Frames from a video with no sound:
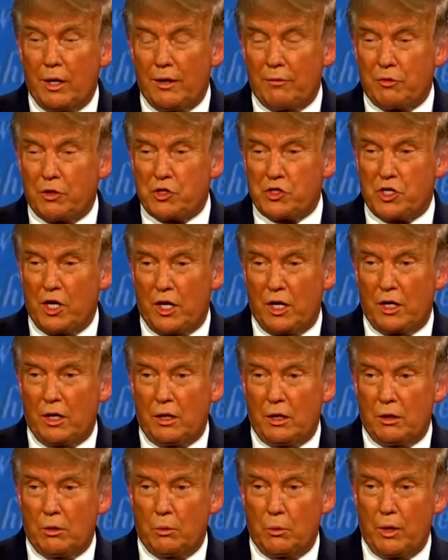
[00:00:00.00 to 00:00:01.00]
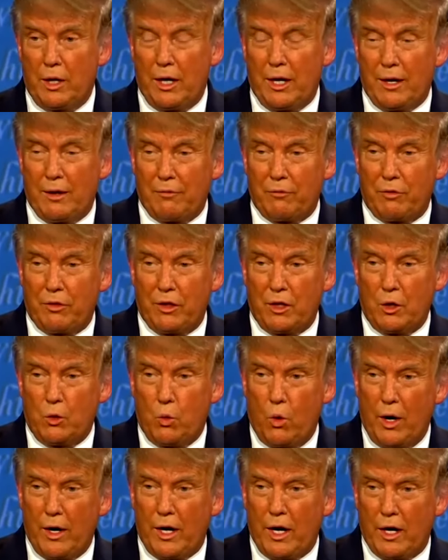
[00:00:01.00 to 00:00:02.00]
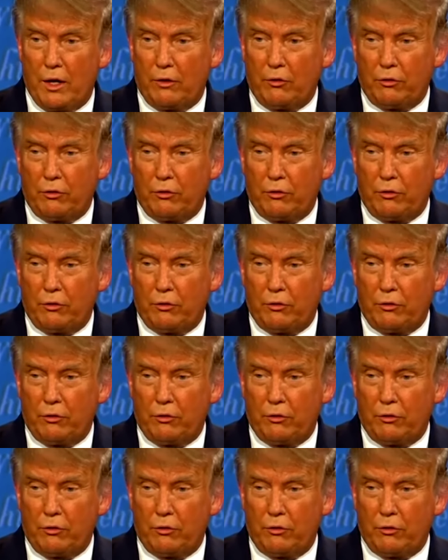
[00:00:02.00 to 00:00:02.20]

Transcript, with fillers: We have the Senate. We have the White